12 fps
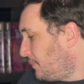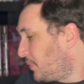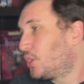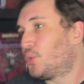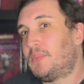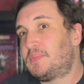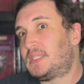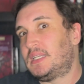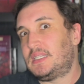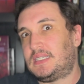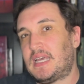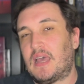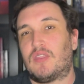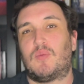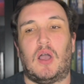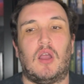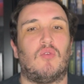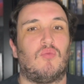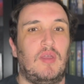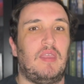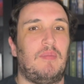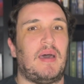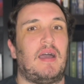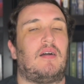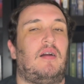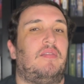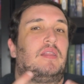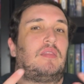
Crimson Death, we are really back on like